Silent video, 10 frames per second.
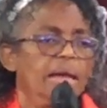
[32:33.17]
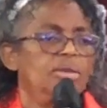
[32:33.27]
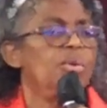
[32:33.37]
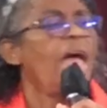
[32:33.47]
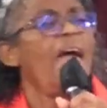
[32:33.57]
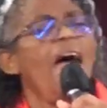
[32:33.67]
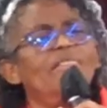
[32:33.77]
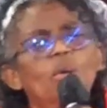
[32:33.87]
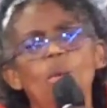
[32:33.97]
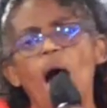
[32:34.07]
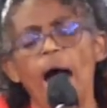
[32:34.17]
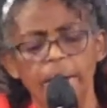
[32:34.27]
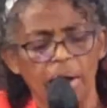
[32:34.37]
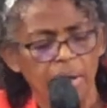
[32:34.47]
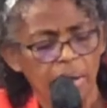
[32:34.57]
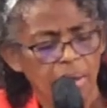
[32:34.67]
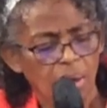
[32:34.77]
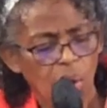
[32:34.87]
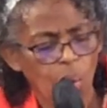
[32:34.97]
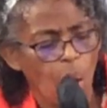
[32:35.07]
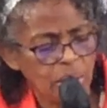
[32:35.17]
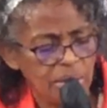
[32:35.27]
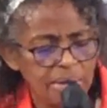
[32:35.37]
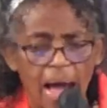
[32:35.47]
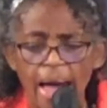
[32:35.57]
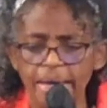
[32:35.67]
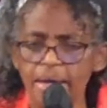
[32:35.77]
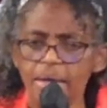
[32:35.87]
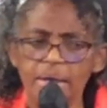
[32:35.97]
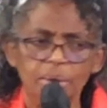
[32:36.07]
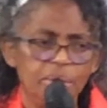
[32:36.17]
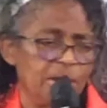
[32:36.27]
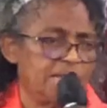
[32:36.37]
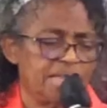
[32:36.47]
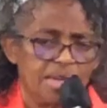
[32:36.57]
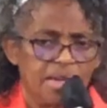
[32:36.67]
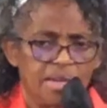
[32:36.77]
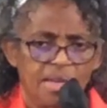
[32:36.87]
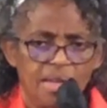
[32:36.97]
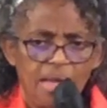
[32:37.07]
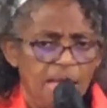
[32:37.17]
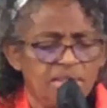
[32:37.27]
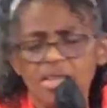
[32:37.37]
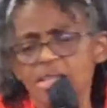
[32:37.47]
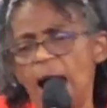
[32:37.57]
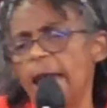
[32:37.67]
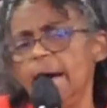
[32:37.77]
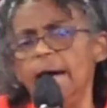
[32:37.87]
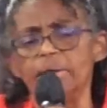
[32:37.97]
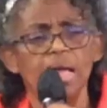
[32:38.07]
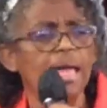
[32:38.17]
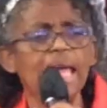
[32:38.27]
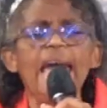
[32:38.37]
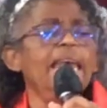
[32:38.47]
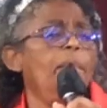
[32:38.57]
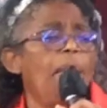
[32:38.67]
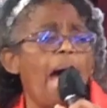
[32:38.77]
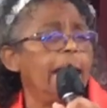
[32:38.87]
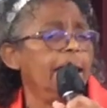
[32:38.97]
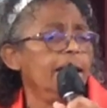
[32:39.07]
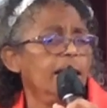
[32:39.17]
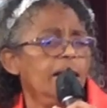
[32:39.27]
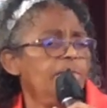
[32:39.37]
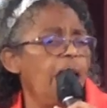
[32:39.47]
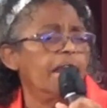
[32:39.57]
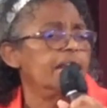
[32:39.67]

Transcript: to everyone who are united with his son. It's just not us. Anybody that